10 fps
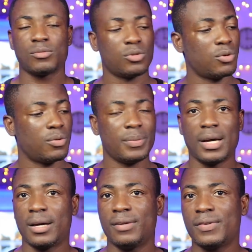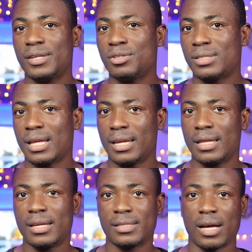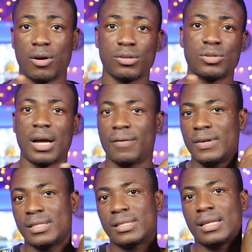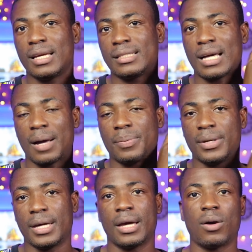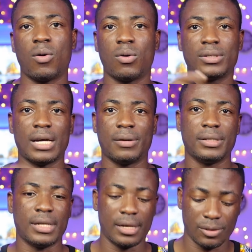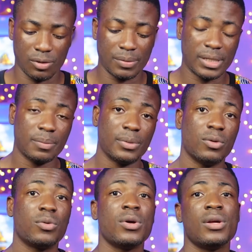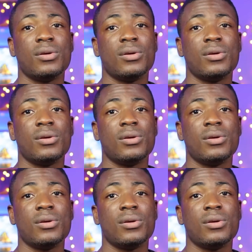So yeah, if you're interested in this, I also have it linked up here or down in the description below.